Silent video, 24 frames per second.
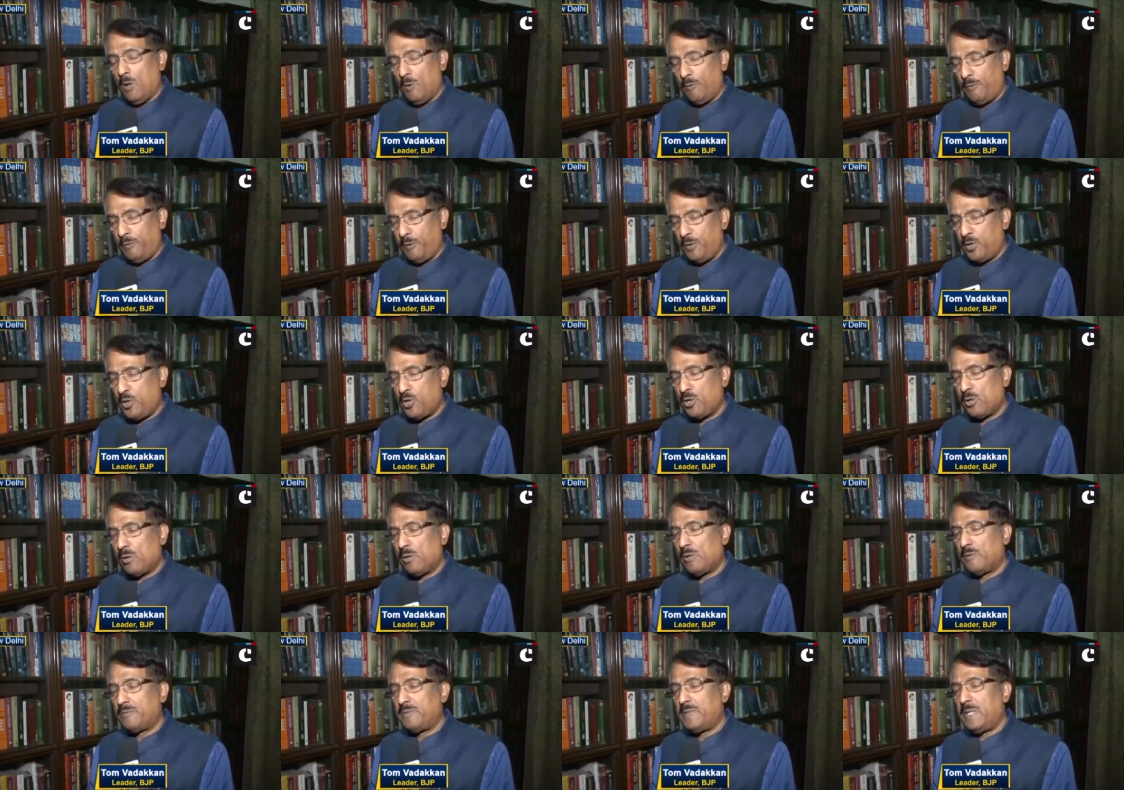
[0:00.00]

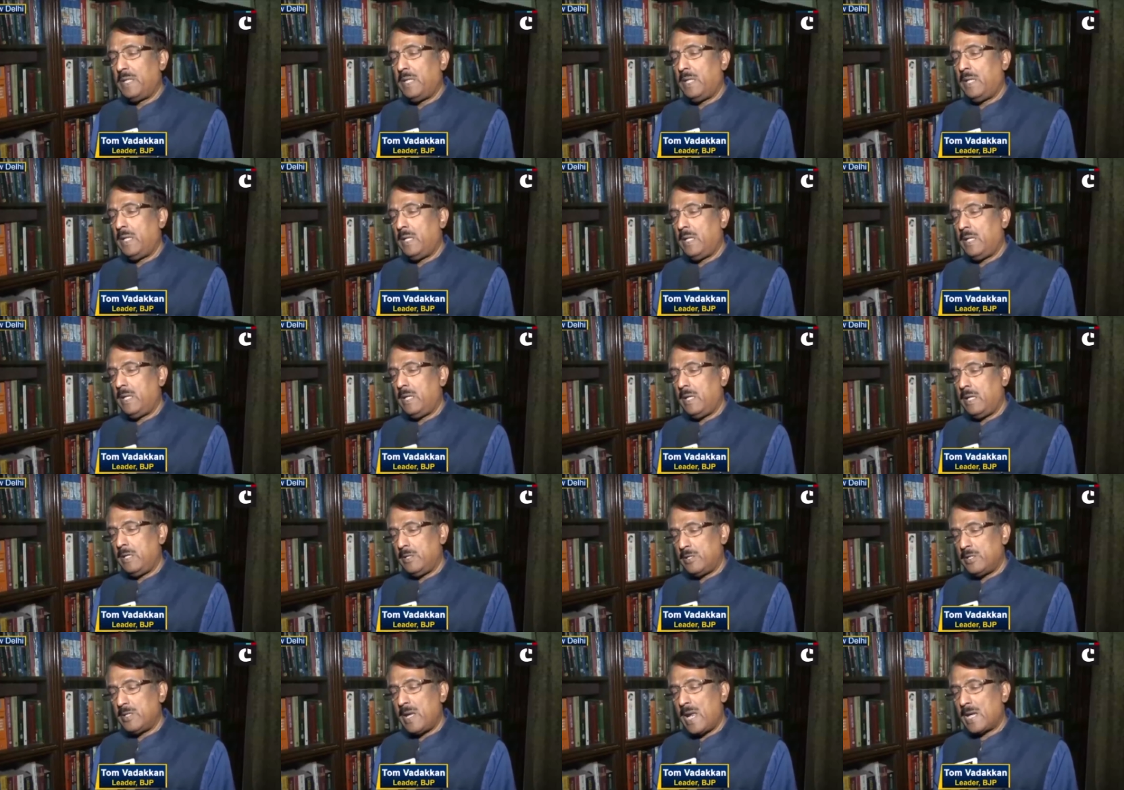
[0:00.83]
official of the
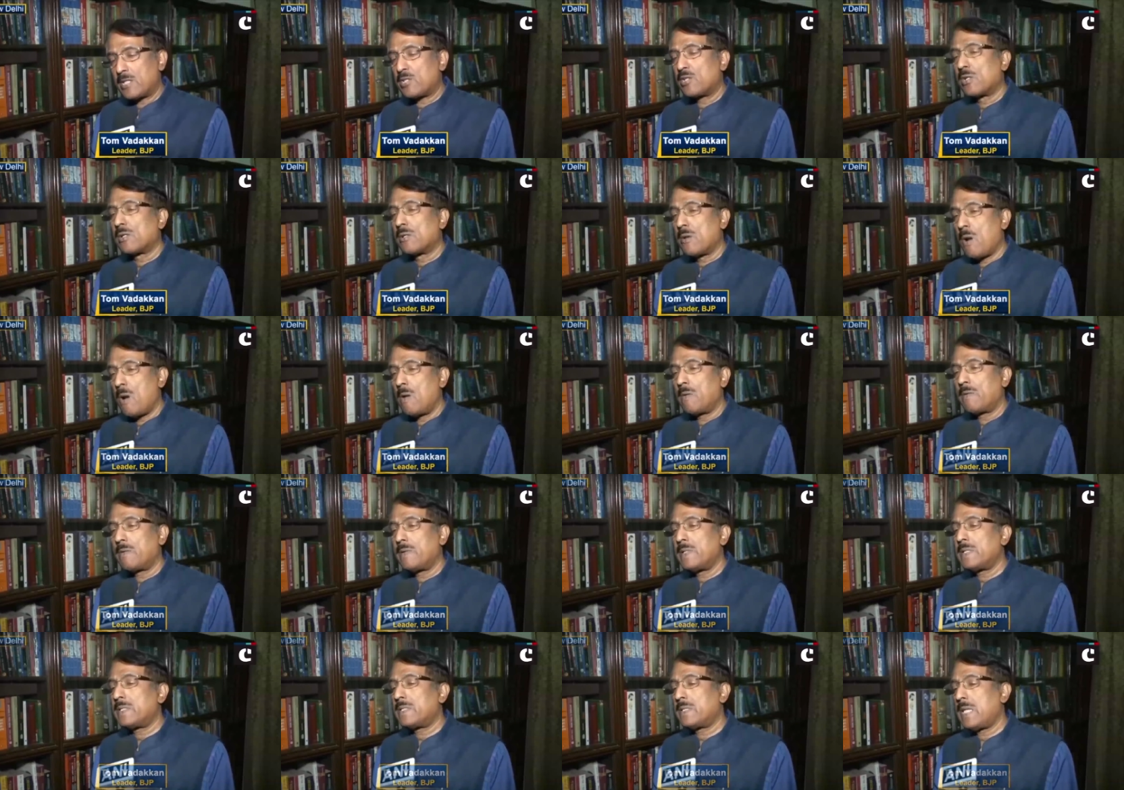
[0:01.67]
Indian National
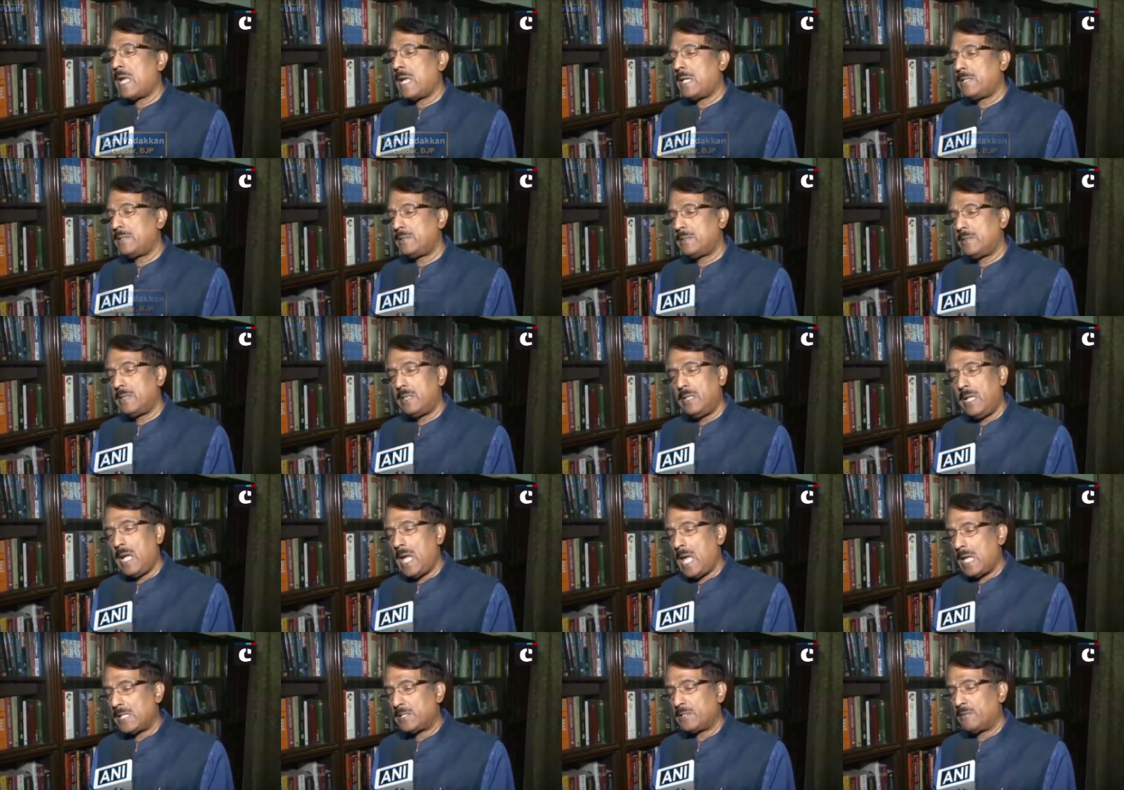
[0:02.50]
Congress, and
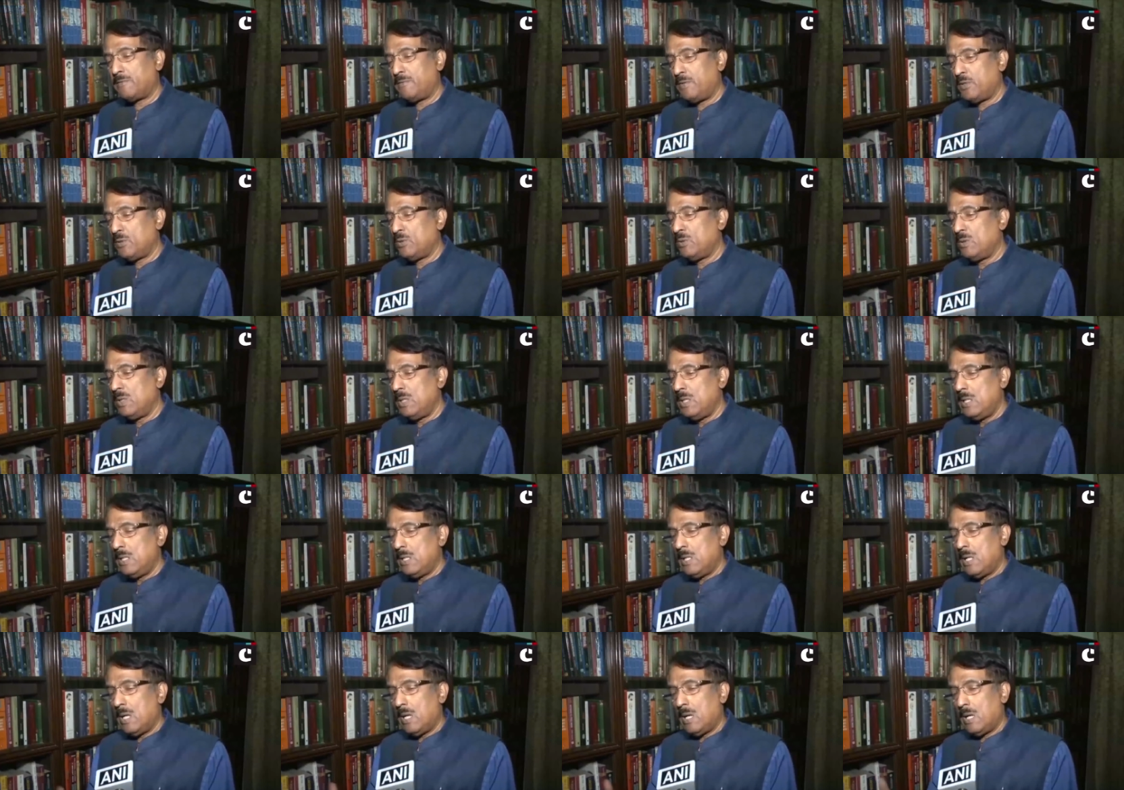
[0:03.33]
he has a view
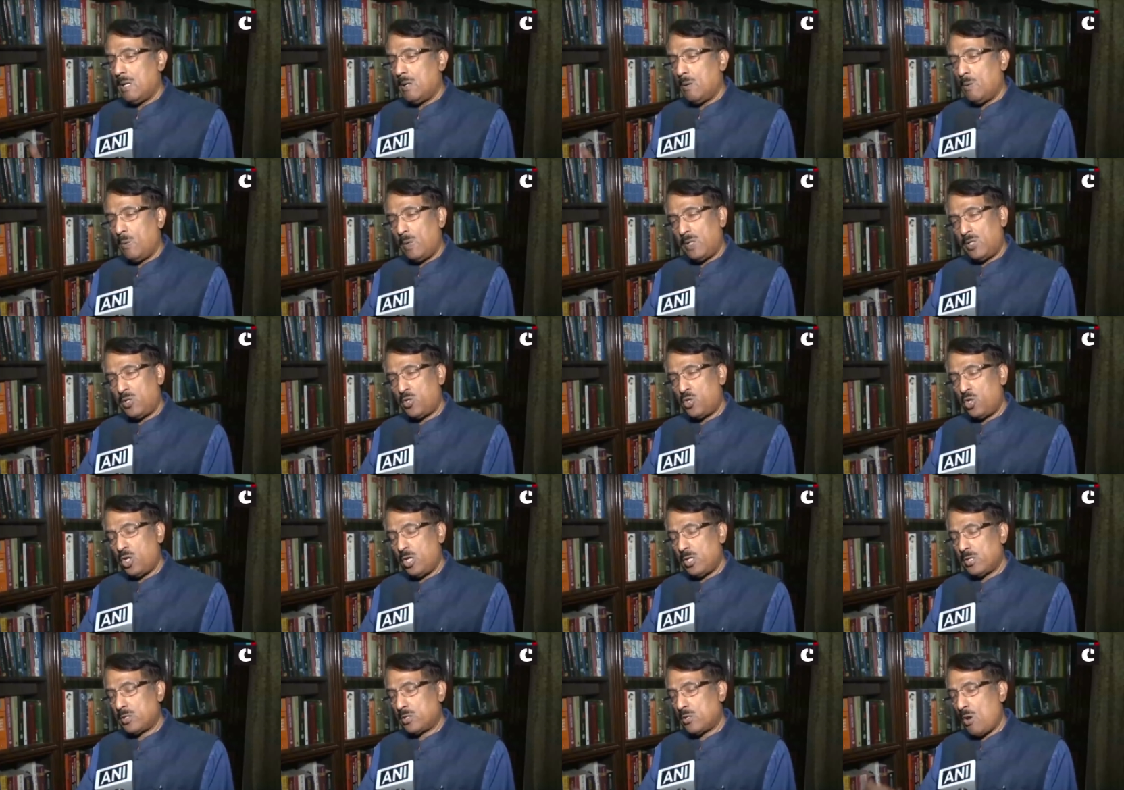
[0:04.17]
uh,
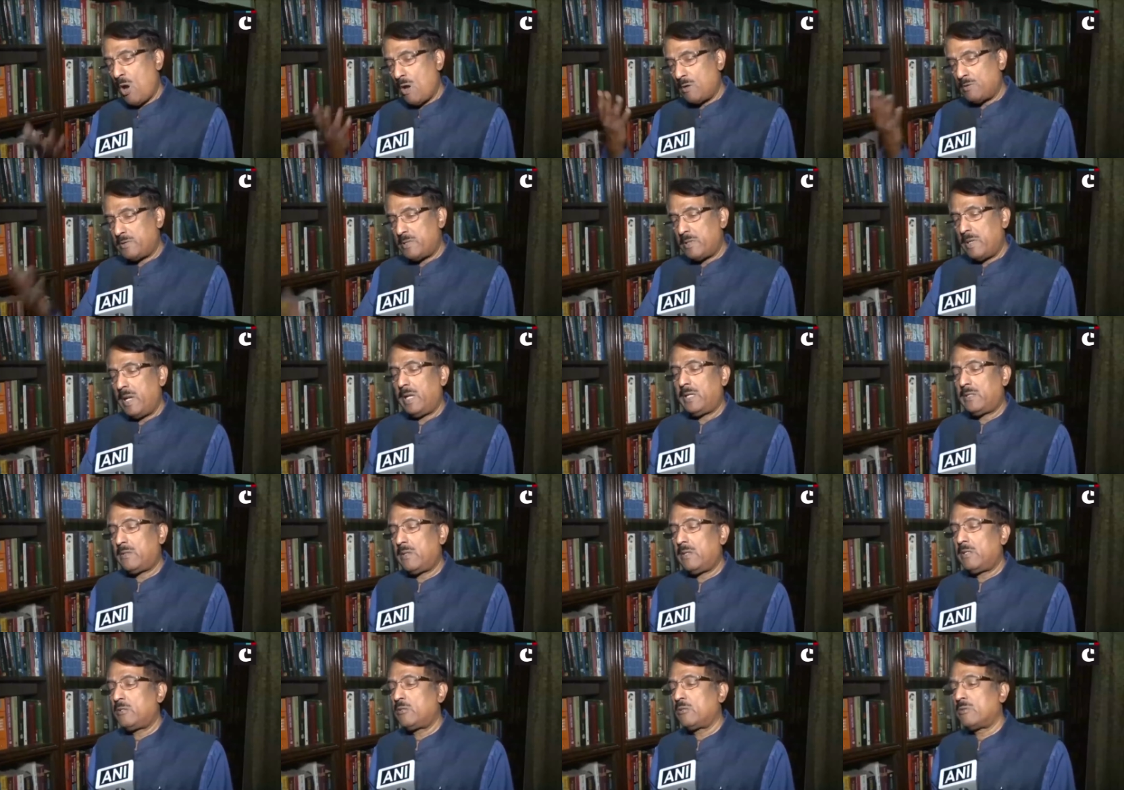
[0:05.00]
which is
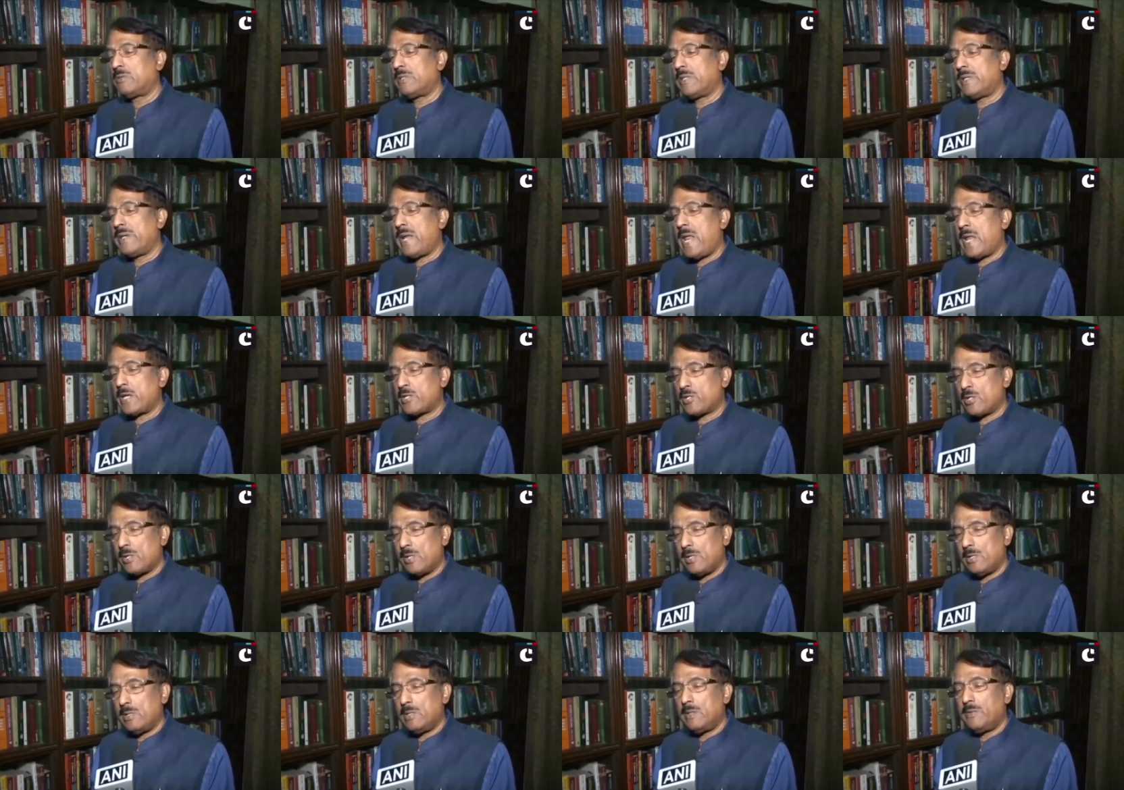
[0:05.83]
contradictory to the
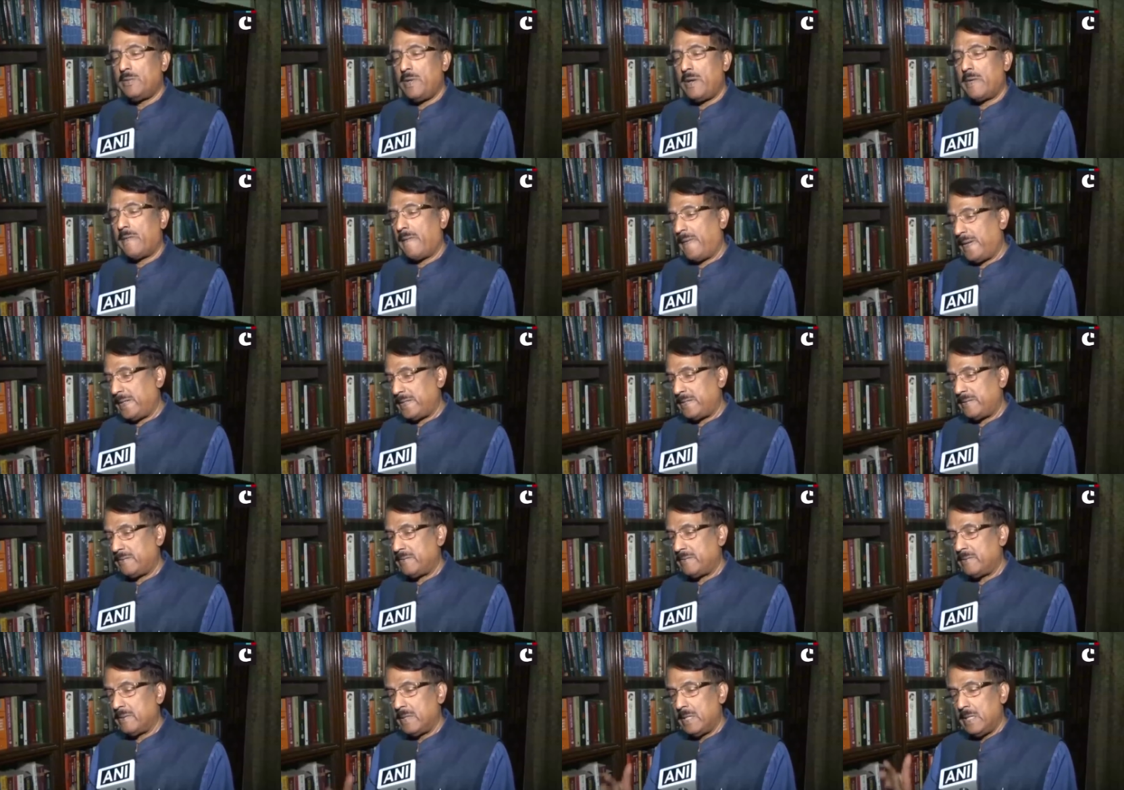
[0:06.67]
national
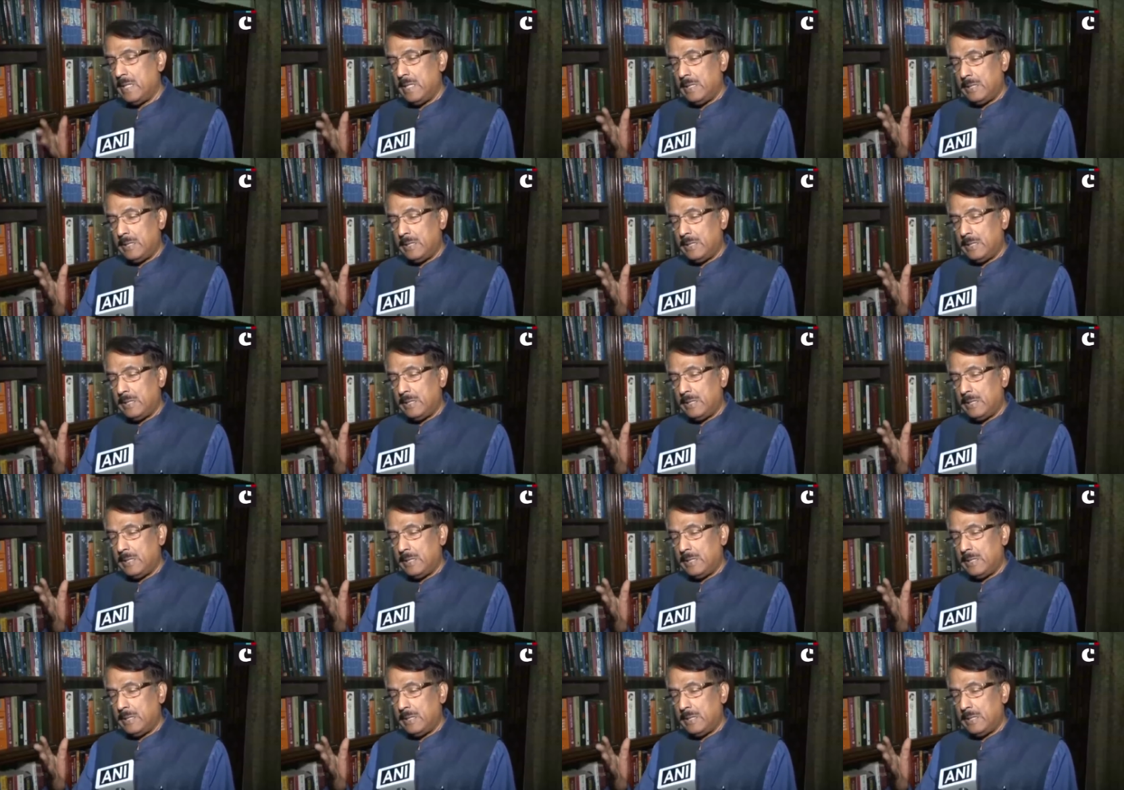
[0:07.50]
narrative.